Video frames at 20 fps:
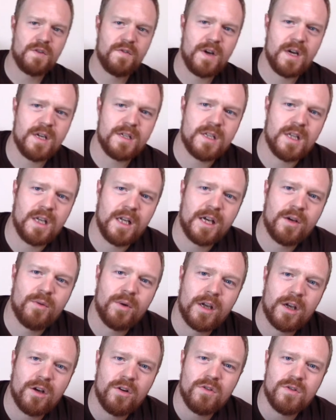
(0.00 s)
As far as the
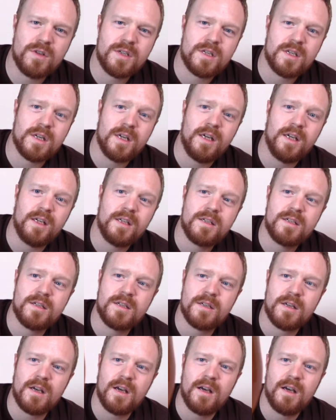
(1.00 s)
liquid goes,
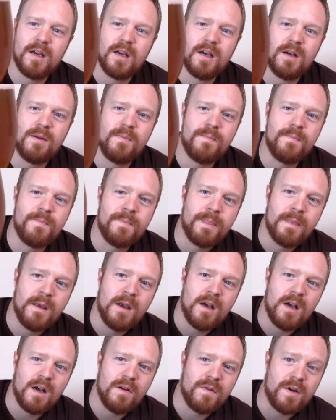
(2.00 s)
it's a
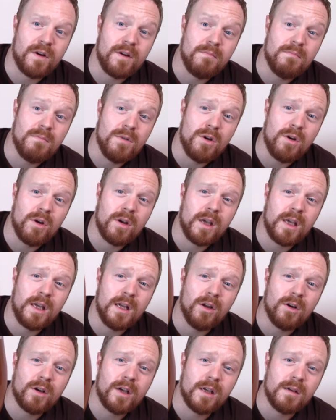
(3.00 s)
very murky
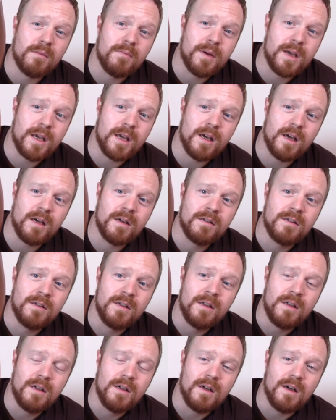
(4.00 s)
looking beer.
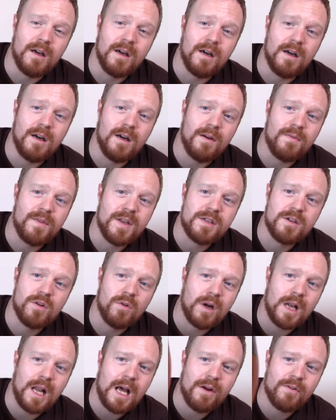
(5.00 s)
There's no
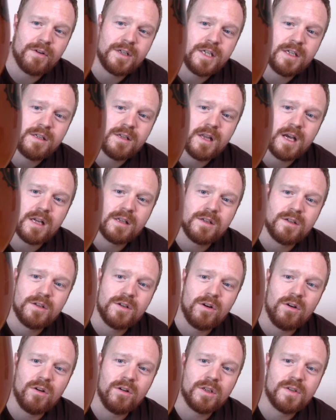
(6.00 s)
clarity to that at
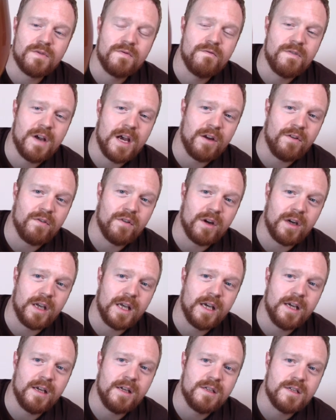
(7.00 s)
all. It's very
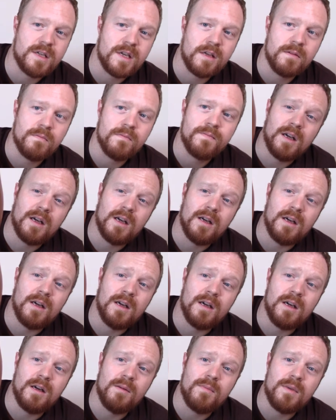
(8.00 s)
hazy,
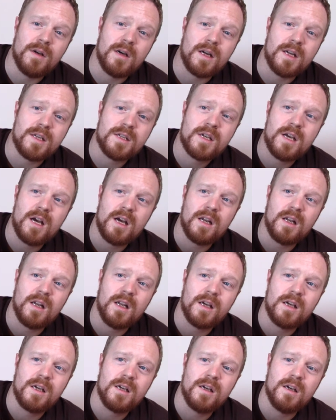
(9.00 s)
and it's kind of
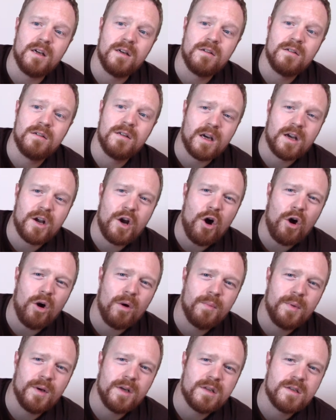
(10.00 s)
like a
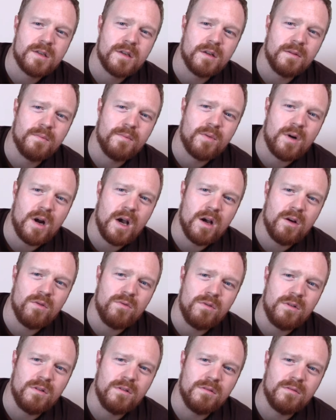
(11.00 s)
copper sort of
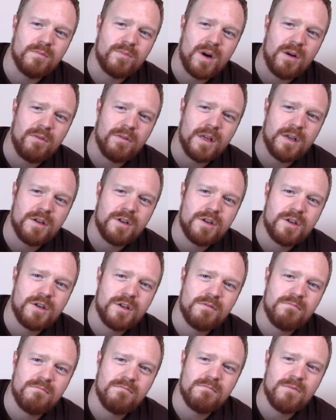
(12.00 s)

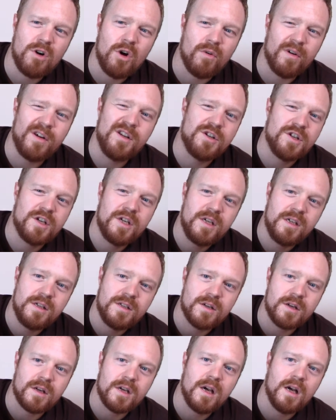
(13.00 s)
brownish orangey
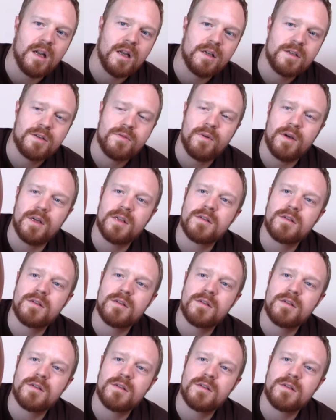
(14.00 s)
sort of colour to